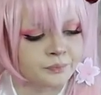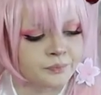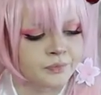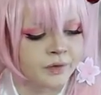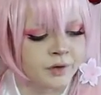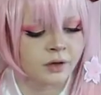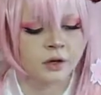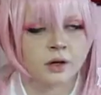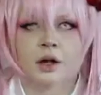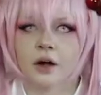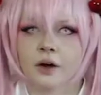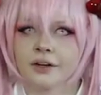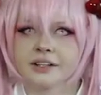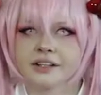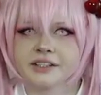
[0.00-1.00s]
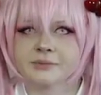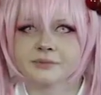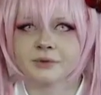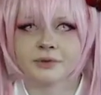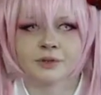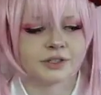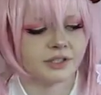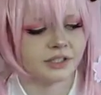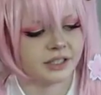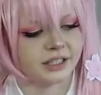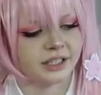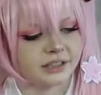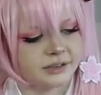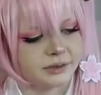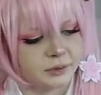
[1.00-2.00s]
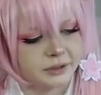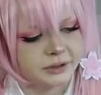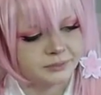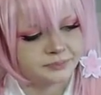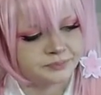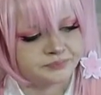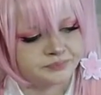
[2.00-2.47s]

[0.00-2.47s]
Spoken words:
All right, let's move on to the next one.